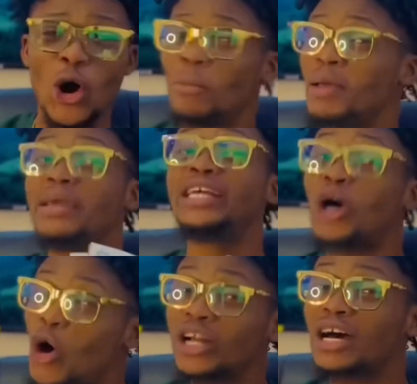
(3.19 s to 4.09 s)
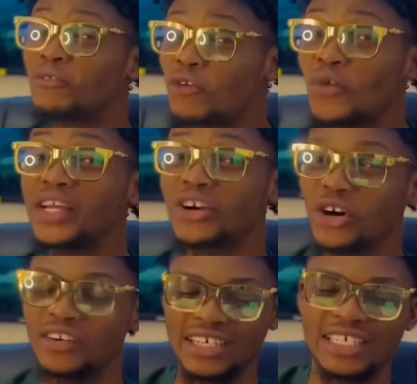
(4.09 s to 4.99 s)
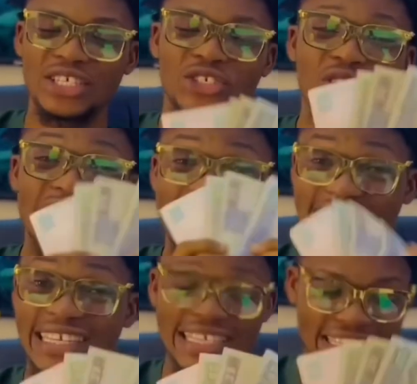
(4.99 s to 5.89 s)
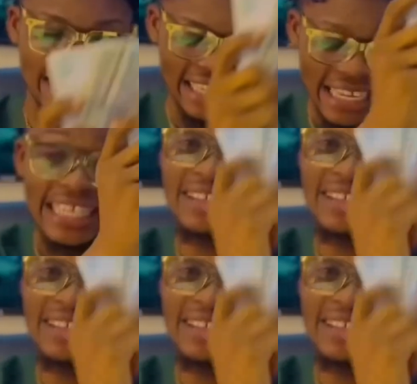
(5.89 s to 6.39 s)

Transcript: or maybe in other foreign currencies such as this?